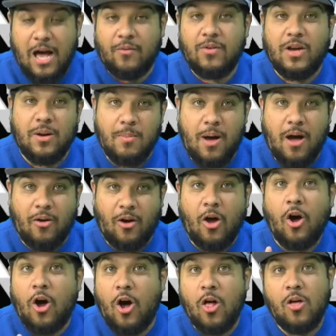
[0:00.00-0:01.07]

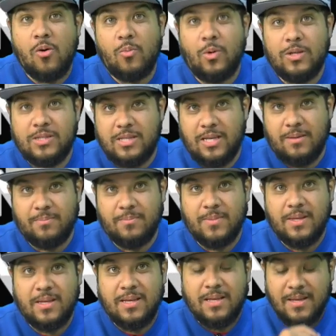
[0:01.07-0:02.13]
Kamara, all on one team.
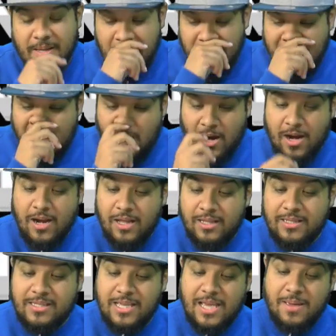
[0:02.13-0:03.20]
And on
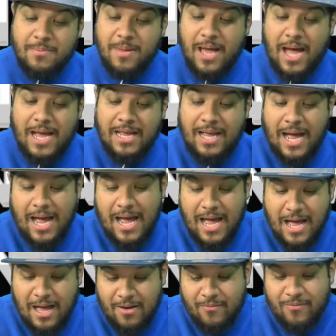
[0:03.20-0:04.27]
another team, I
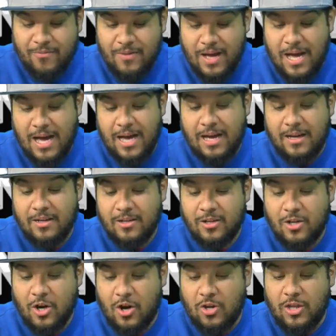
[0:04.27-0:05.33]
have
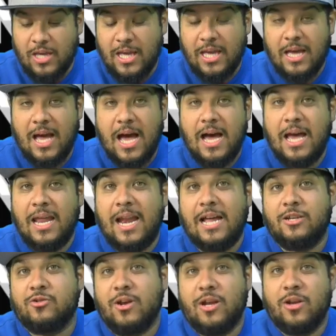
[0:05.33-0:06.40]
Gurley, and
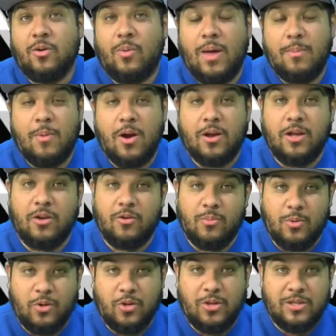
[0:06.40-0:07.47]
I traded away Mark
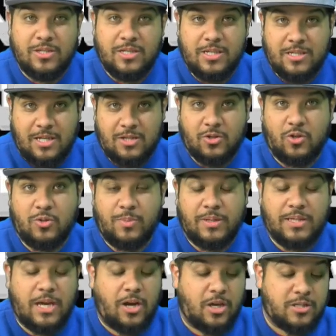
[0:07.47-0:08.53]
Ingram earlier in the season. I told you
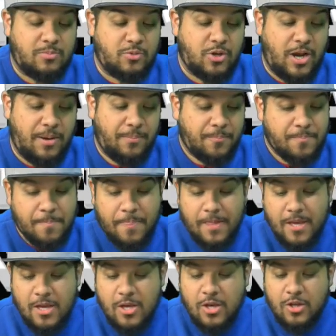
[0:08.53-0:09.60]
about that awesome trade.
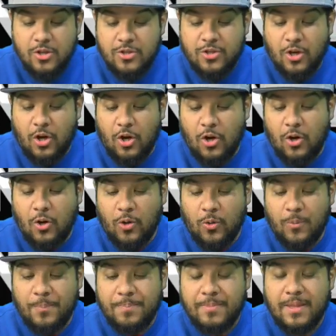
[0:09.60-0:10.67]

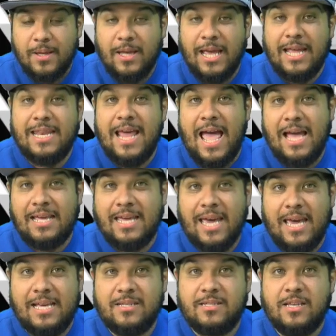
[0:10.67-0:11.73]
So in that
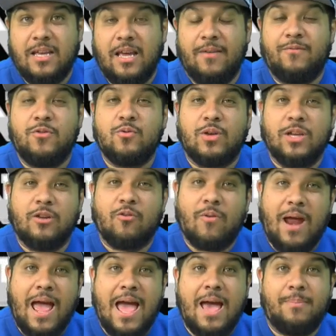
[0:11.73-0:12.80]
case, if you can
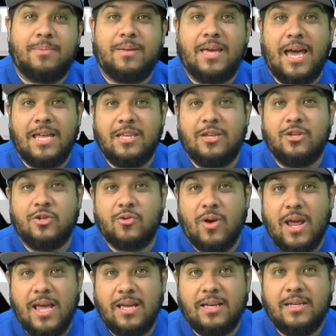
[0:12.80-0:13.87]
grab Kenyon
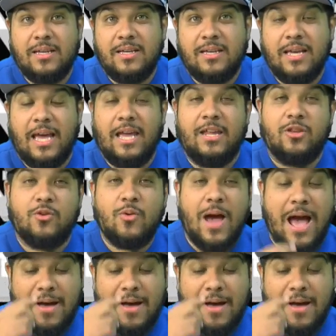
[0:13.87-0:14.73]
Drake and you